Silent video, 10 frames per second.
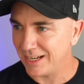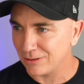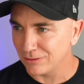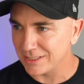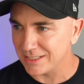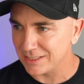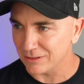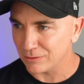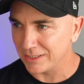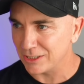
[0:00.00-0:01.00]
How cool does this
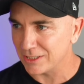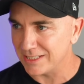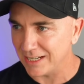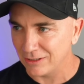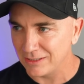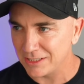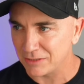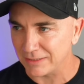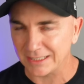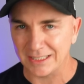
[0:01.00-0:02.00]
look? We can just download this
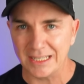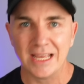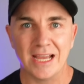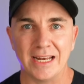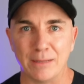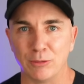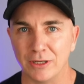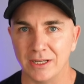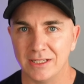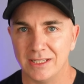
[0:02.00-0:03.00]
directly and
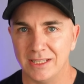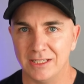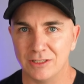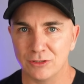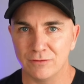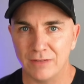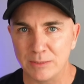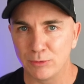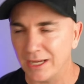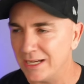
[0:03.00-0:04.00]
upload it into
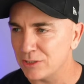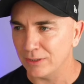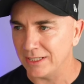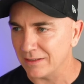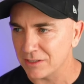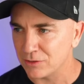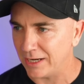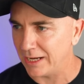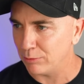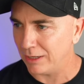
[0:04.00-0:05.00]
Facebook ads or any other
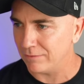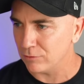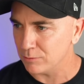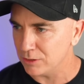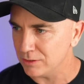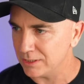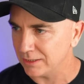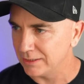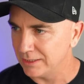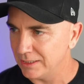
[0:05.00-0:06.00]
sort of ad platform you're
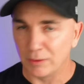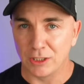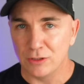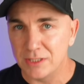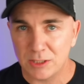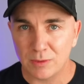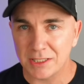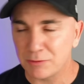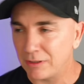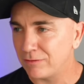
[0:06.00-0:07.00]
using. You know, we can use this
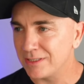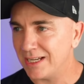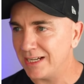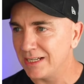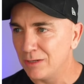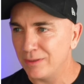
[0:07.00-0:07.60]
one as a reference ad.